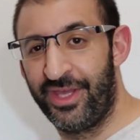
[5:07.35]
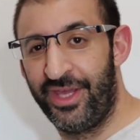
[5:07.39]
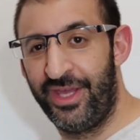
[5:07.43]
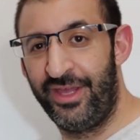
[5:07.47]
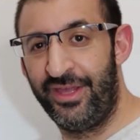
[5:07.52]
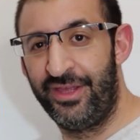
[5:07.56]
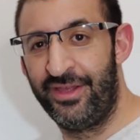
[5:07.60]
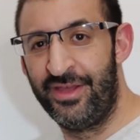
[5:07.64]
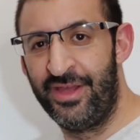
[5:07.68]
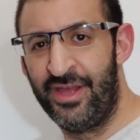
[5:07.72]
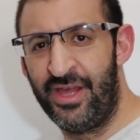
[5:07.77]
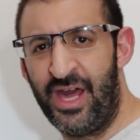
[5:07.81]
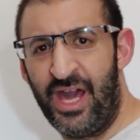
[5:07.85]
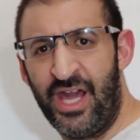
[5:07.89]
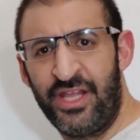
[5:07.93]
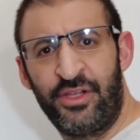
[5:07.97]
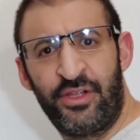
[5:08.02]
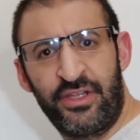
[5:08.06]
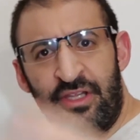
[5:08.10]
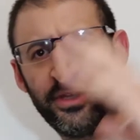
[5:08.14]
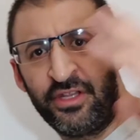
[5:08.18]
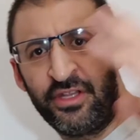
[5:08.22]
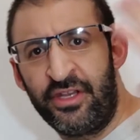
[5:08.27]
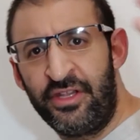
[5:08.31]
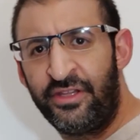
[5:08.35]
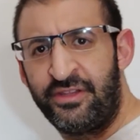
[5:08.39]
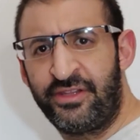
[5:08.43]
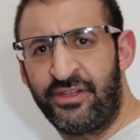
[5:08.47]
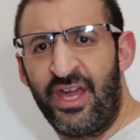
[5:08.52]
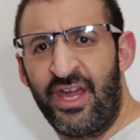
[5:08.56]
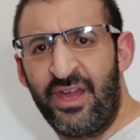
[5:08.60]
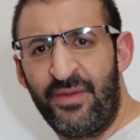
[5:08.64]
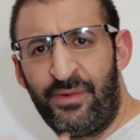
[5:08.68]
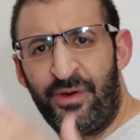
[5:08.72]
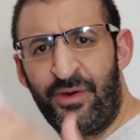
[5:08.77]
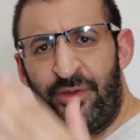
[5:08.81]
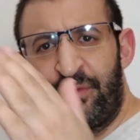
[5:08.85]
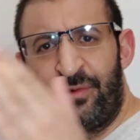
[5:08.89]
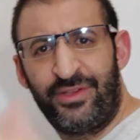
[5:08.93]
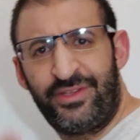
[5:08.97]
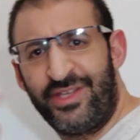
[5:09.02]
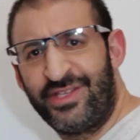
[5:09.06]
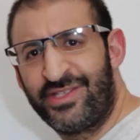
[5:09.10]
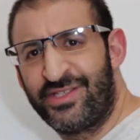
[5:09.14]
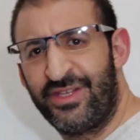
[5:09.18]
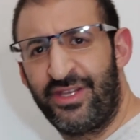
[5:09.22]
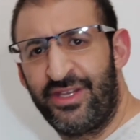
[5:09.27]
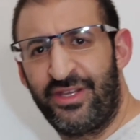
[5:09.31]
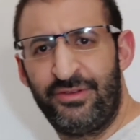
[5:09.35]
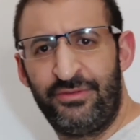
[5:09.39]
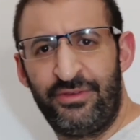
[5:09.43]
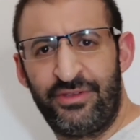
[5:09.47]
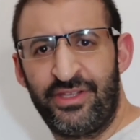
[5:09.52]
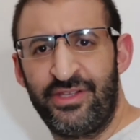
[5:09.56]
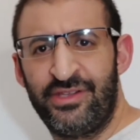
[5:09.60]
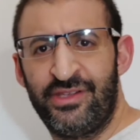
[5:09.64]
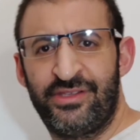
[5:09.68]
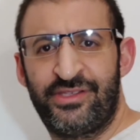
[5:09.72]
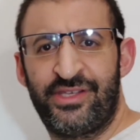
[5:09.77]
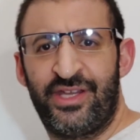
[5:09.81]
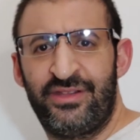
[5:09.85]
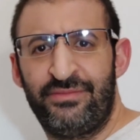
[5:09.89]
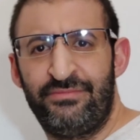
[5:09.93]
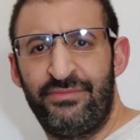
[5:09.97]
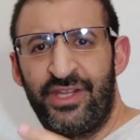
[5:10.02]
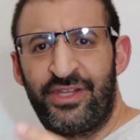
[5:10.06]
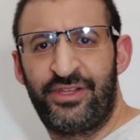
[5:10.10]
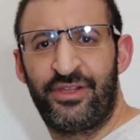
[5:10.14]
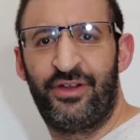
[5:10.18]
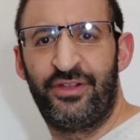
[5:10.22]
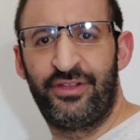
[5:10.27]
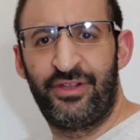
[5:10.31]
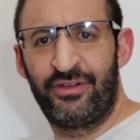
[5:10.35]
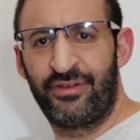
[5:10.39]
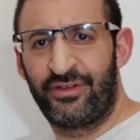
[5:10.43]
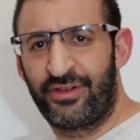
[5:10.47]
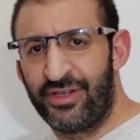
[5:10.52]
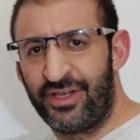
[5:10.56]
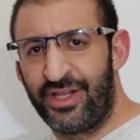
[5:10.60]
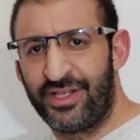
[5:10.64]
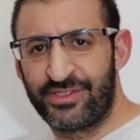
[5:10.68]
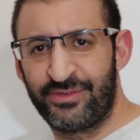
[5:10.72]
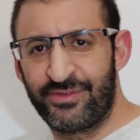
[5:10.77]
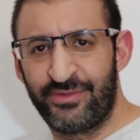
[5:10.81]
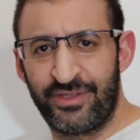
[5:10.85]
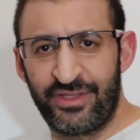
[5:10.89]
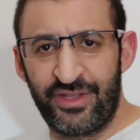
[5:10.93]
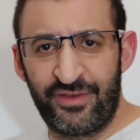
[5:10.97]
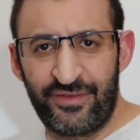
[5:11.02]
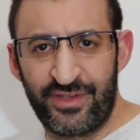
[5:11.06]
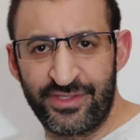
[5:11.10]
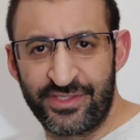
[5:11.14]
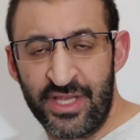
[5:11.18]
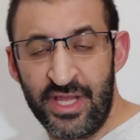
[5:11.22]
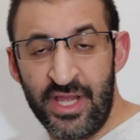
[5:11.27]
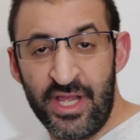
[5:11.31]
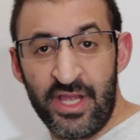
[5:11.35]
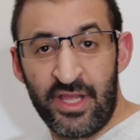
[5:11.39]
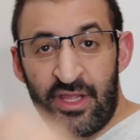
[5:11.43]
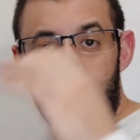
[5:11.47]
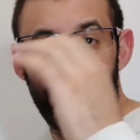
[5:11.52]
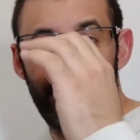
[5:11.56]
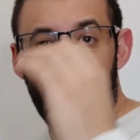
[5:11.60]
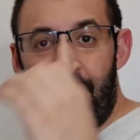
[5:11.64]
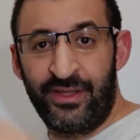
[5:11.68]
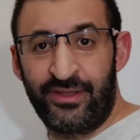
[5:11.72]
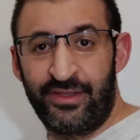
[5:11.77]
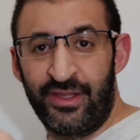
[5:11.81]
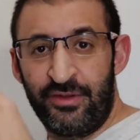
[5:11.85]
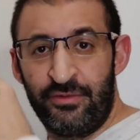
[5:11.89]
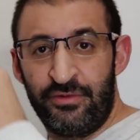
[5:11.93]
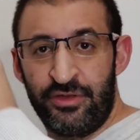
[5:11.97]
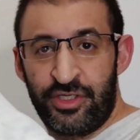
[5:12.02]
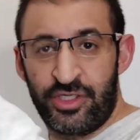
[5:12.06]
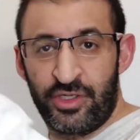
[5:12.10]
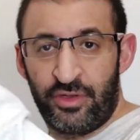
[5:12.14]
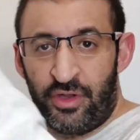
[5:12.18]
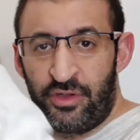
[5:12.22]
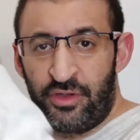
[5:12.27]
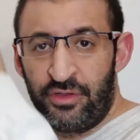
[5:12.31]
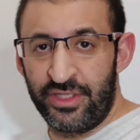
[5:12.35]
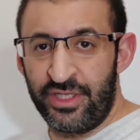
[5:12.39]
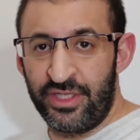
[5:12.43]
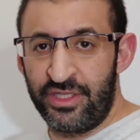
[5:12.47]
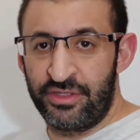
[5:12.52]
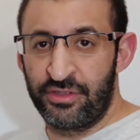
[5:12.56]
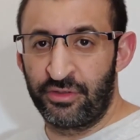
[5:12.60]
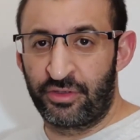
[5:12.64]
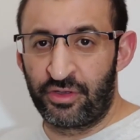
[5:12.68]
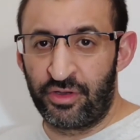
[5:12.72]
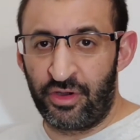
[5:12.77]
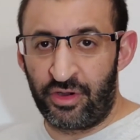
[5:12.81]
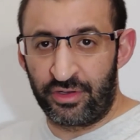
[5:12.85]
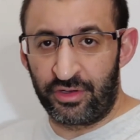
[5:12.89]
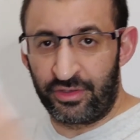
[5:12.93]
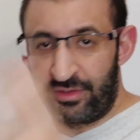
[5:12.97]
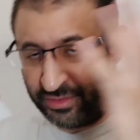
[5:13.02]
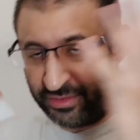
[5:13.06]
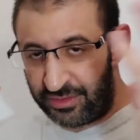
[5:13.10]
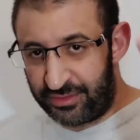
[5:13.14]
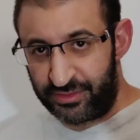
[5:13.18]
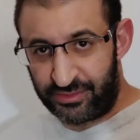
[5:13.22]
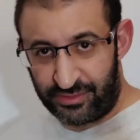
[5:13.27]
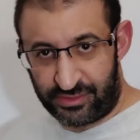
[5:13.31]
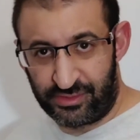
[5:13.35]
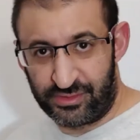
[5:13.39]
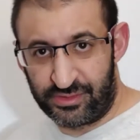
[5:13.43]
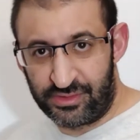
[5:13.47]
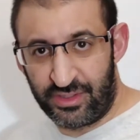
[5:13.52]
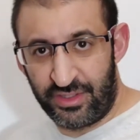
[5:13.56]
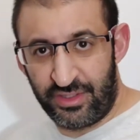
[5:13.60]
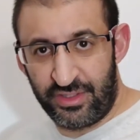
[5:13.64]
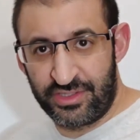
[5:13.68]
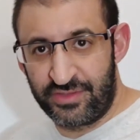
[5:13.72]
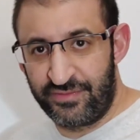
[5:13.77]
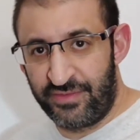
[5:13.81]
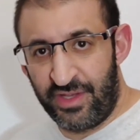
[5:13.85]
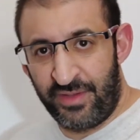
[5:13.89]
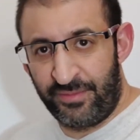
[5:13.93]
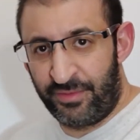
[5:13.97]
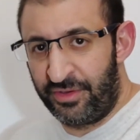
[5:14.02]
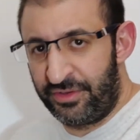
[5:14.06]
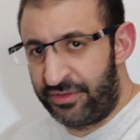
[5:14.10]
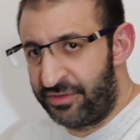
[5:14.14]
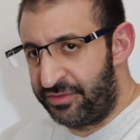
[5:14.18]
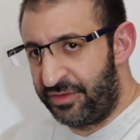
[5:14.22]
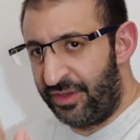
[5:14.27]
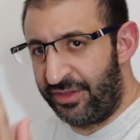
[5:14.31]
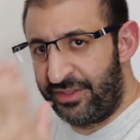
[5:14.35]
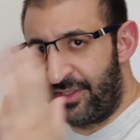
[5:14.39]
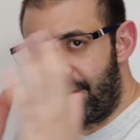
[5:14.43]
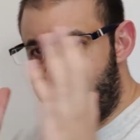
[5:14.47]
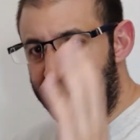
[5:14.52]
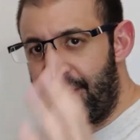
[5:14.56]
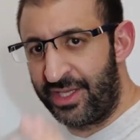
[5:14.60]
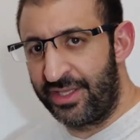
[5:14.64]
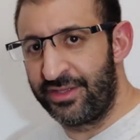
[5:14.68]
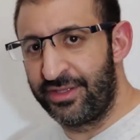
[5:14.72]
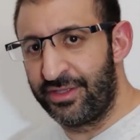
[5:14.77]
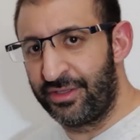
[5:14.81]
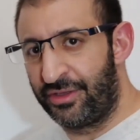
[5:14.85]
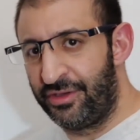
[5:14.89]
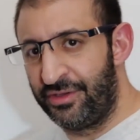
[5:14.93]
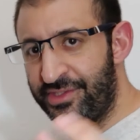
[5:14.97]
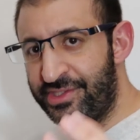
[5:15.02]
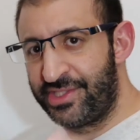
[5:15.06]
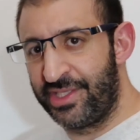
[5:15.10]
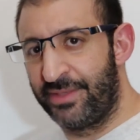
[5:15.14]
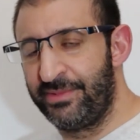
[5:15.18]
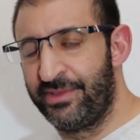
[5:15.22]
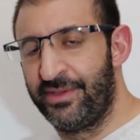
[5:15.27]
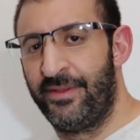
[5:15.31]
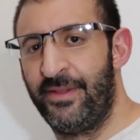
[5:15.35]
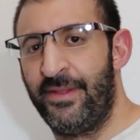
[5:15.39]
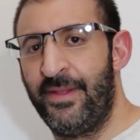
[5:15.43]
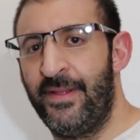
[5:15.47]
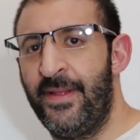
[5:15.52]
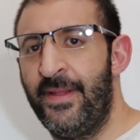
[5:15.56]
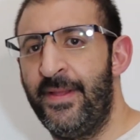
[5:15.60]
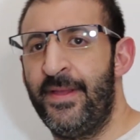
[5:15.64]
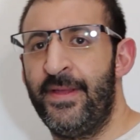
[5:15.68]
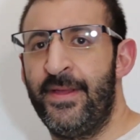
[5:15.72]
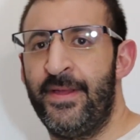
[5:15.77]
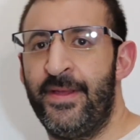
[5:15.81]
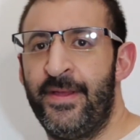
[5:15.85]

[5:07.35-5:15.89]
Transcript: Okay? I don't know in detail about what is inside method or class or interface, but I will show only the core. It's very important to understand the concept.